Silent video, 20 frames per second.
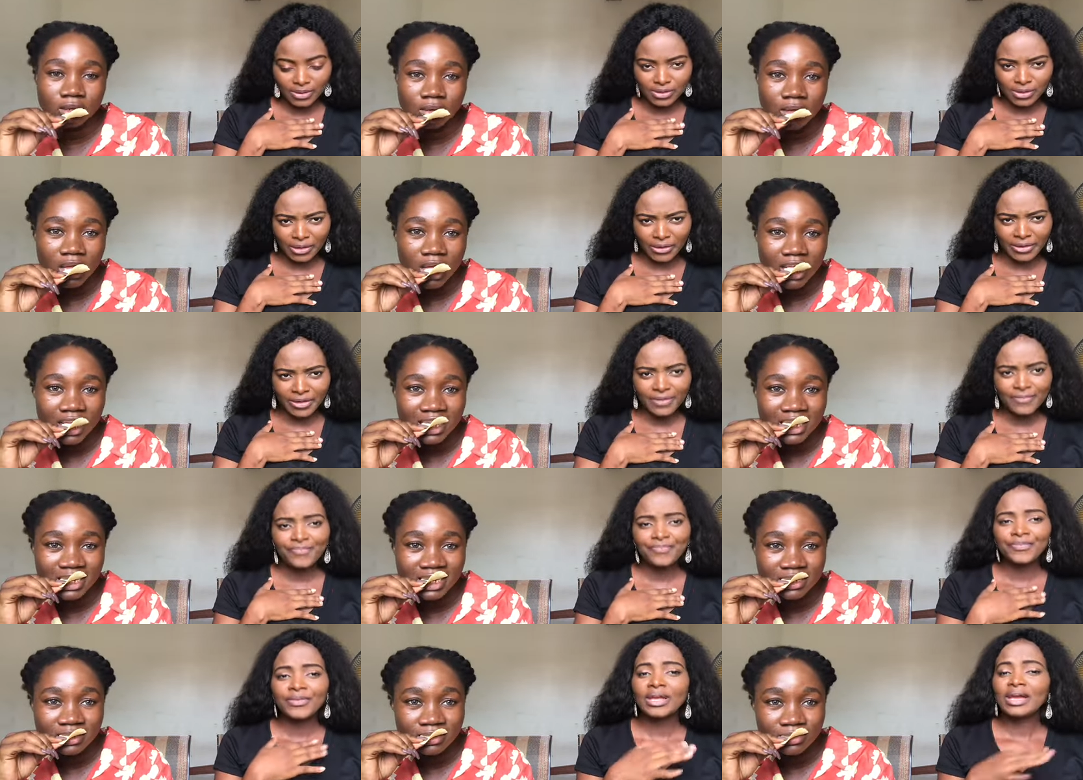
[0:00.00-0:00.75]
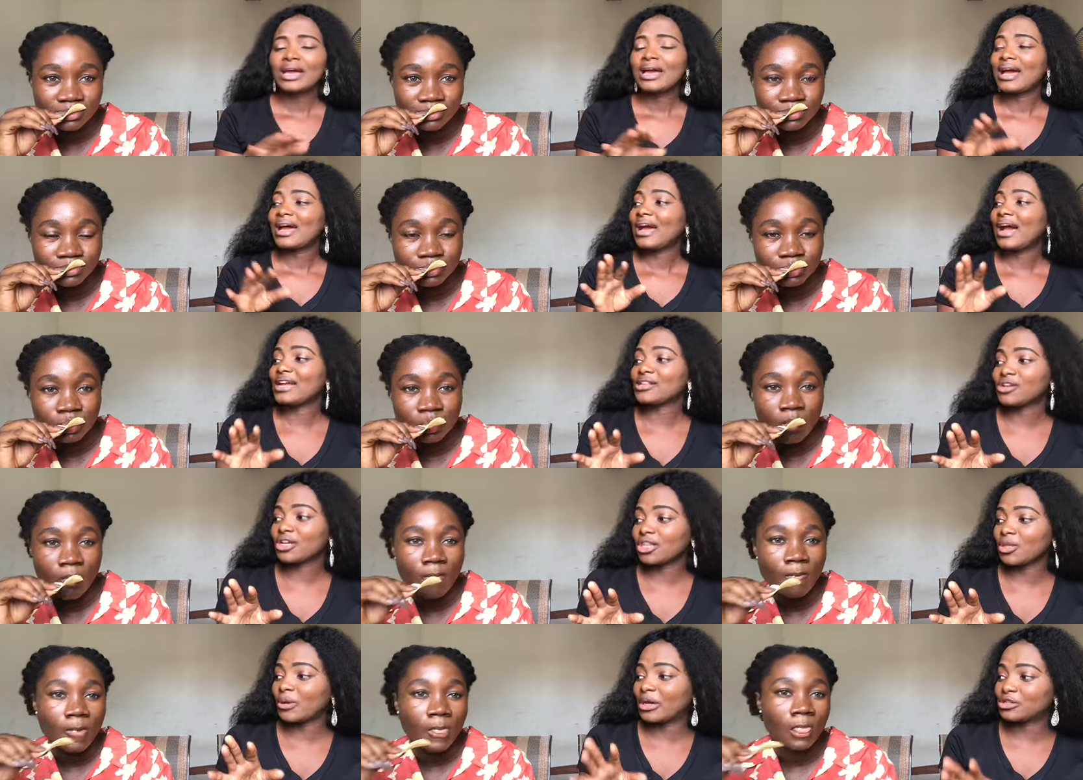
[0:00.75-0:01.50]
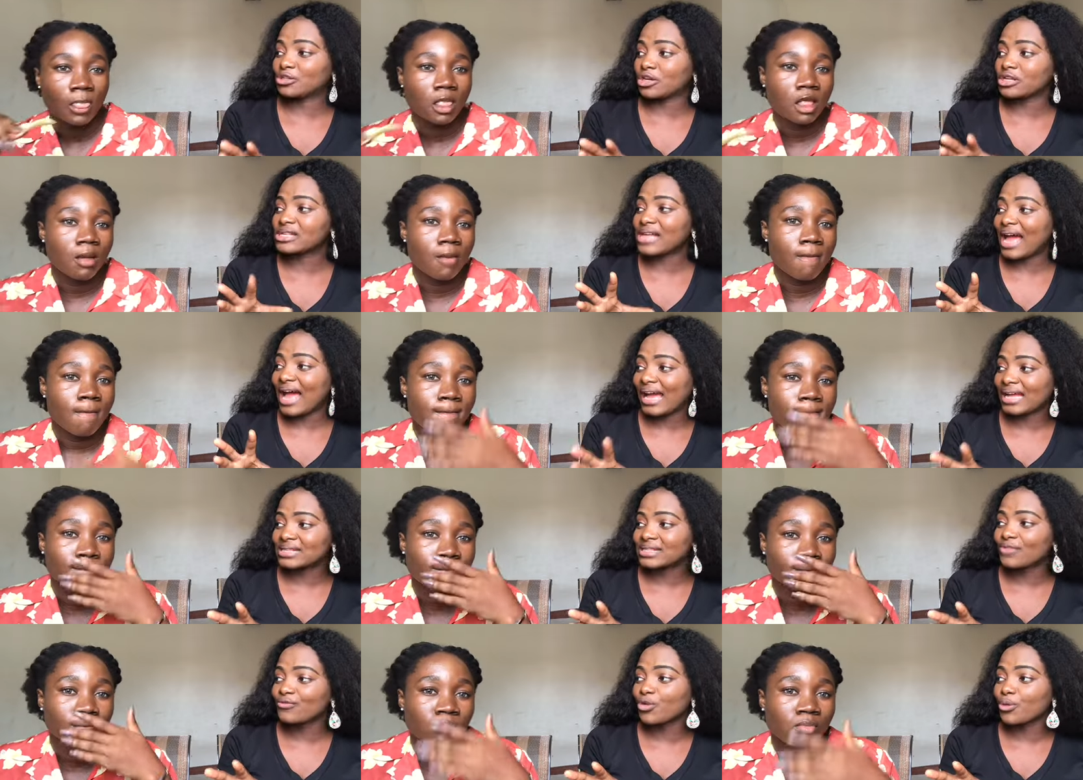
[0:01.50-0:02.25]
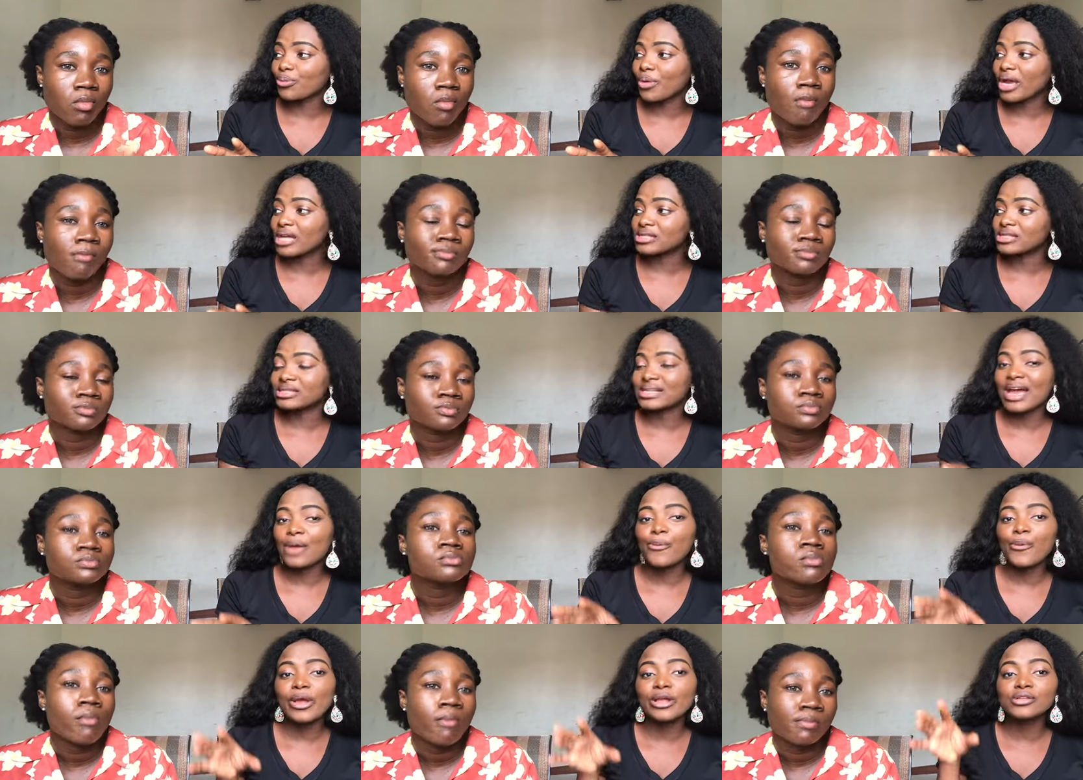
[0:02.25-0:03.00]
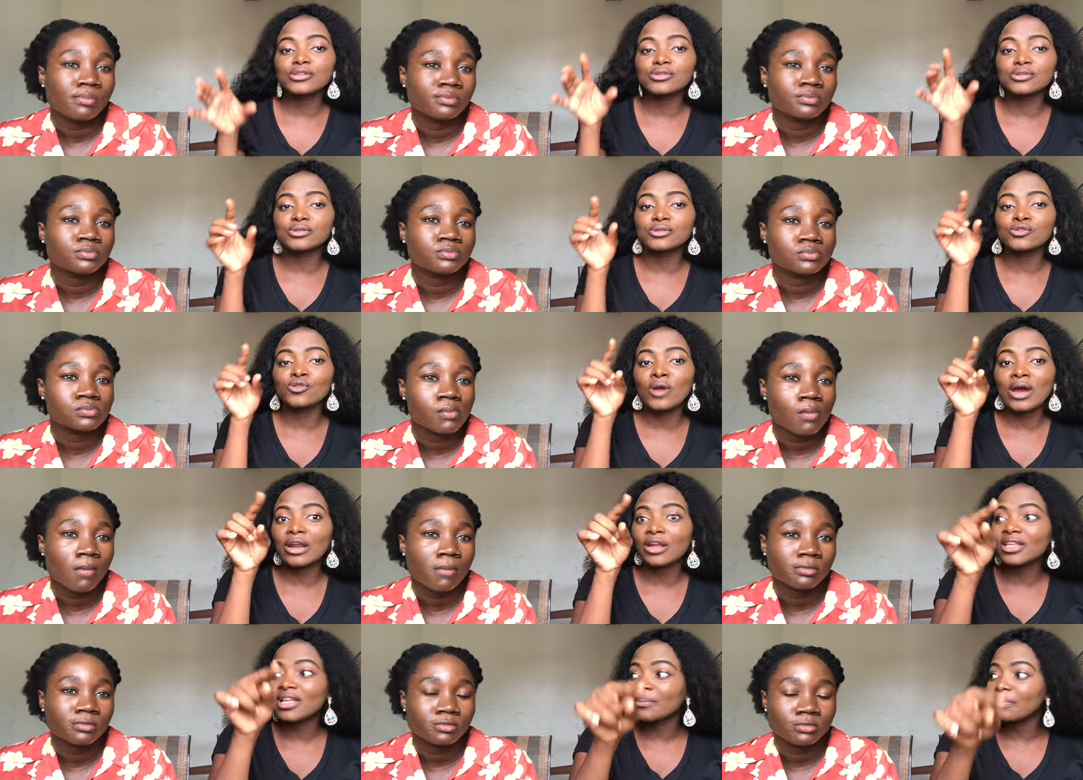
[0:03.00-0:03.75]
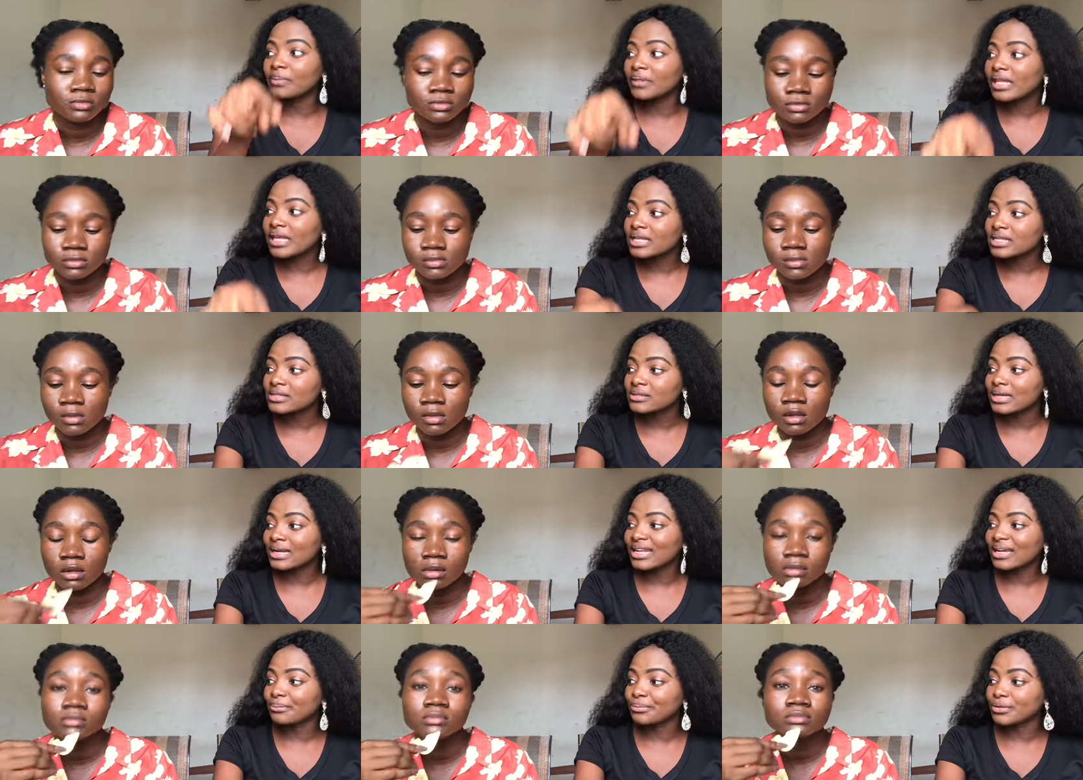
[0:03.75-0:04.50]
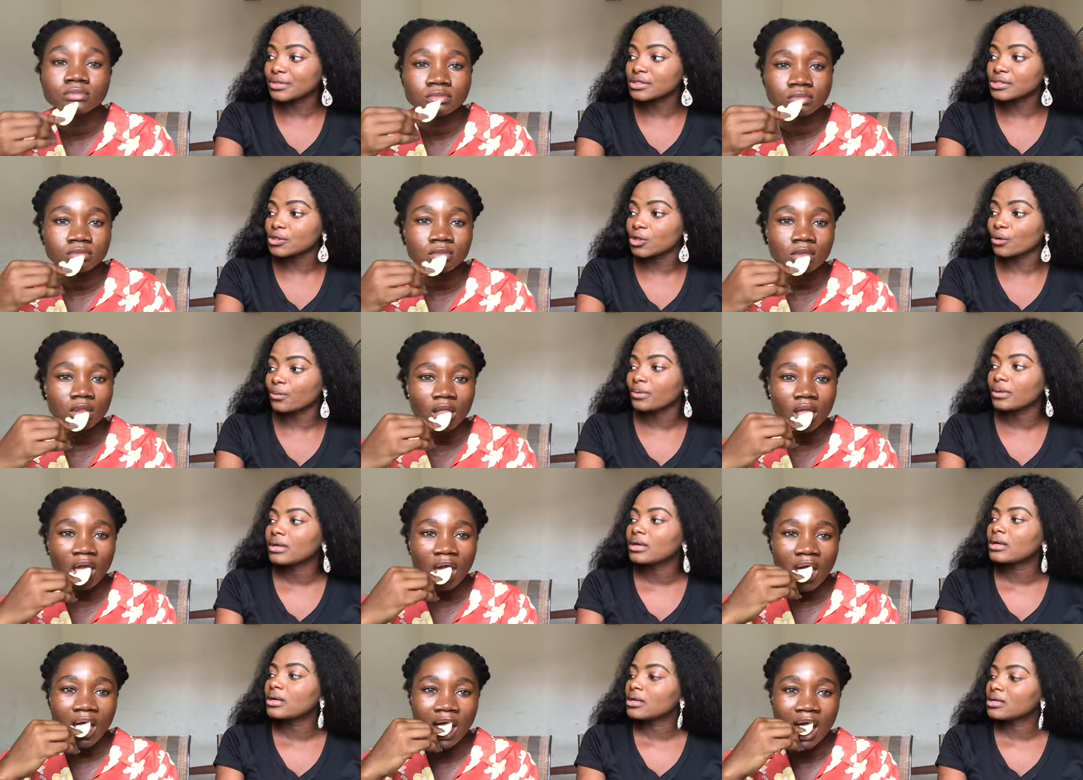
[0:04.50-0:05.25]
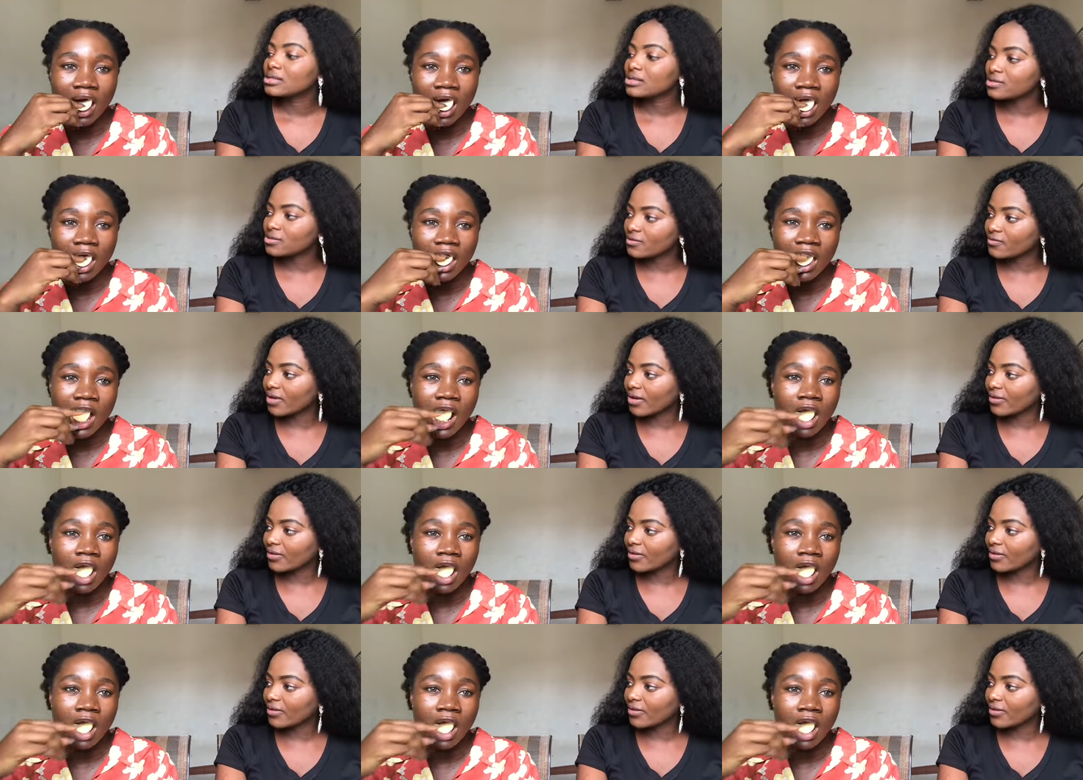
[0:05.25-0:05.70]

Speaker 1: sorry I thought they were just asking for prices. I went to another place, another bus stop. Still